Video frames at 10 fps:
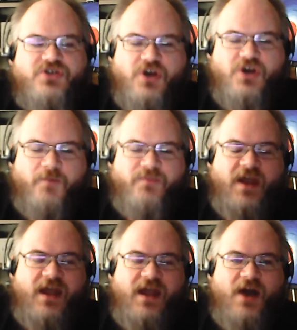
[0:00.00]
So
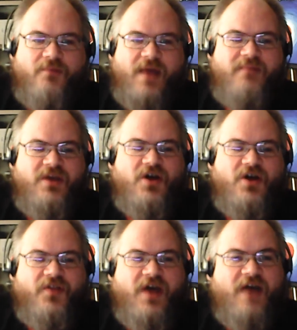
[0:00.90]
I don't mind being
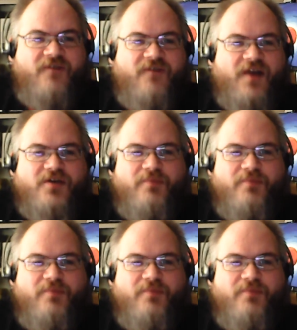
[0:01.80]
called the Godfather,